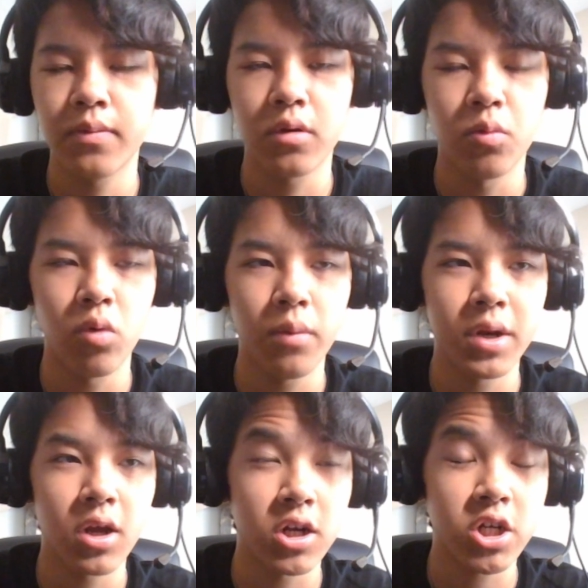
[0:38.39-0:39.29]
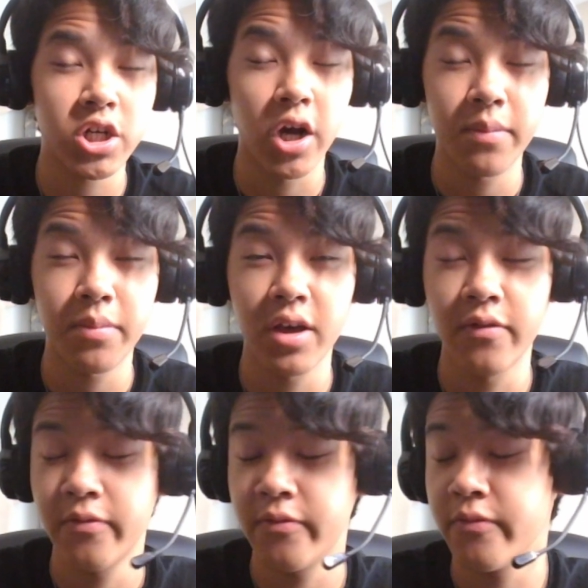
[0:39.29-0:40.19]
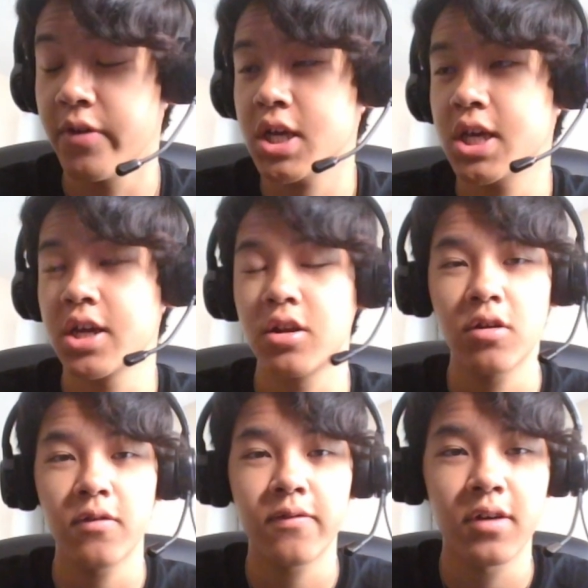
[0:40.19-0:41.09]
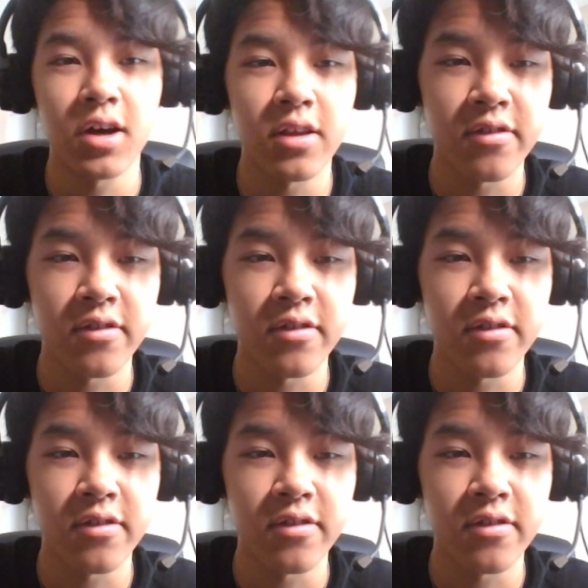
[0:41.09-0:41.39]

Woman got shot by a fucking Nerf gun.